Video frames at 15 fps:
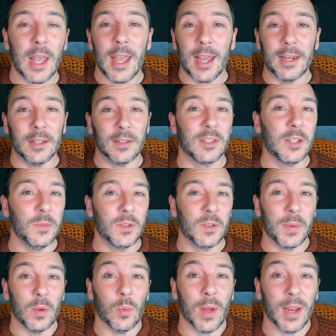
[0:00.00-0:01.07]
and it seems to
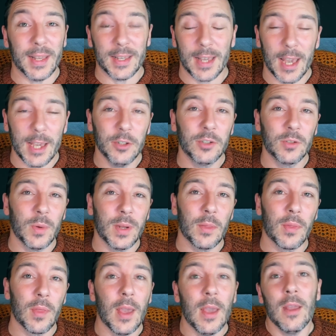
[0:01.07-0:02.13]
be well engaged with,
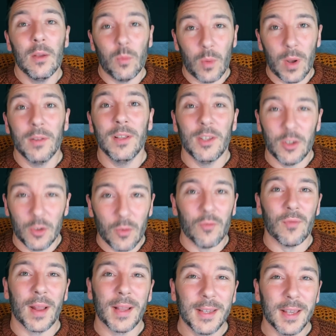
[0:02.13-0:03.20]
well, your
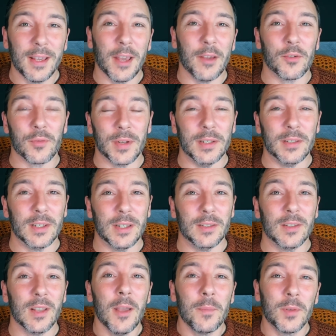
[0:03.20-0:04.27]
ranking
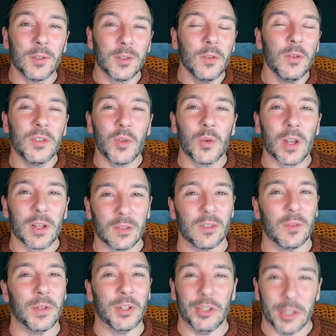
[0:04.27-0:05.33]
increases, but so does your
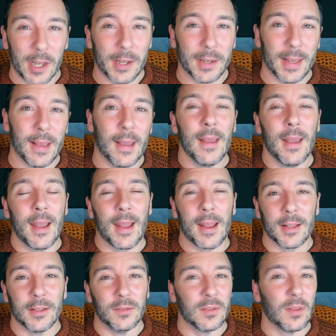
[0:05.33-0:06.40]
customer journey
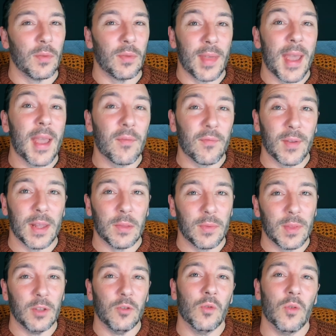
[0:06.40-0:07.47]
and their faith
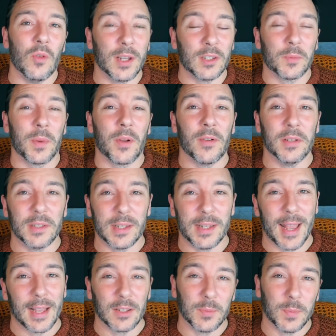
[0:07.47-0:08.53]
in your experience and
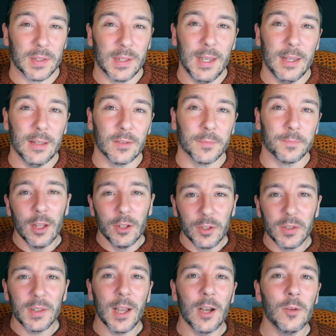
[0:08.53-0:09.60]
expertise.
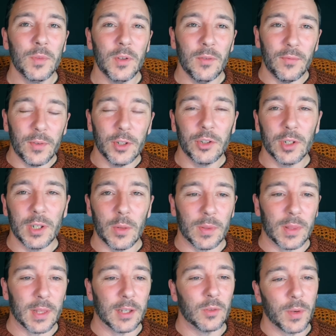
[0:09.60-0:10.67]
Just to help you visually with
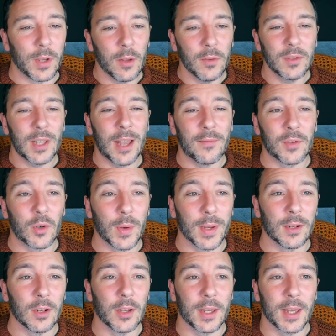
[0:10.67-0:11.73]
this, we're going to have a quick
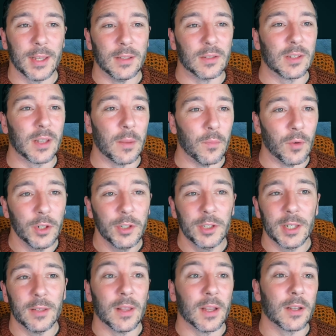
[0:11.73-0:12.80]
look in SEMrush
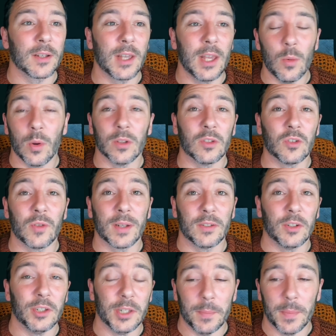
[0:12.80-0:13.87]
in their keyword
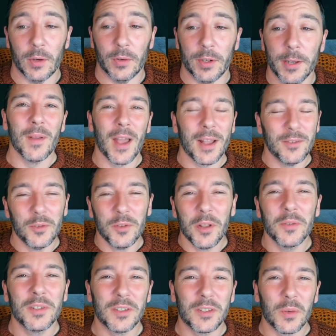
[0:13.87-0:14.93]
strategy builder. And you'll
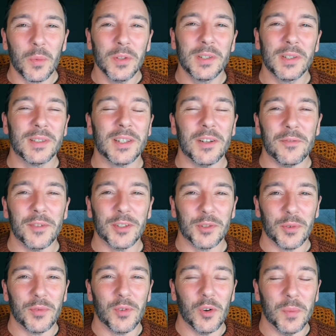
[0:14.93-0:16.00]
notice that once it's in a visual
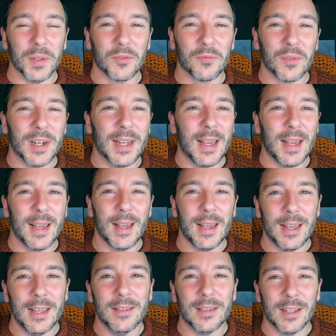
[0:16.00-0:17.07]
form, it's really
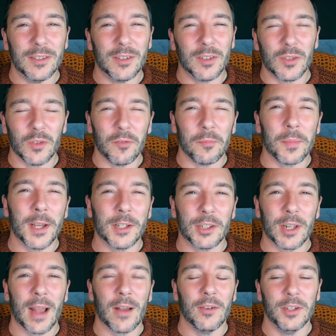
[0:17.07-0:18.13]
easy to sort of picture
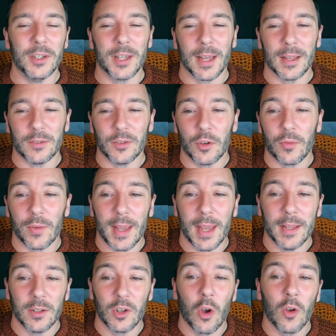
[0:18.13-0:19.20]
how you can
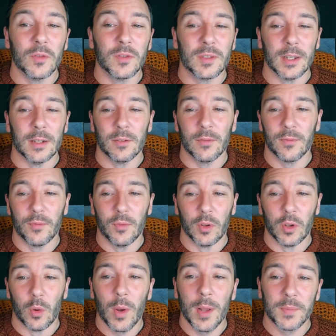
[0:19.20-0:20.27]
create content for
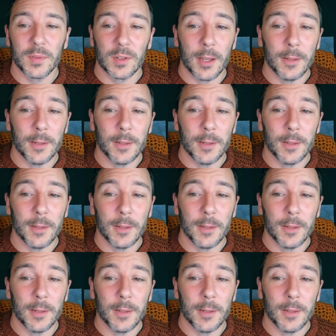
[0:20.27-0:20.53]
your website.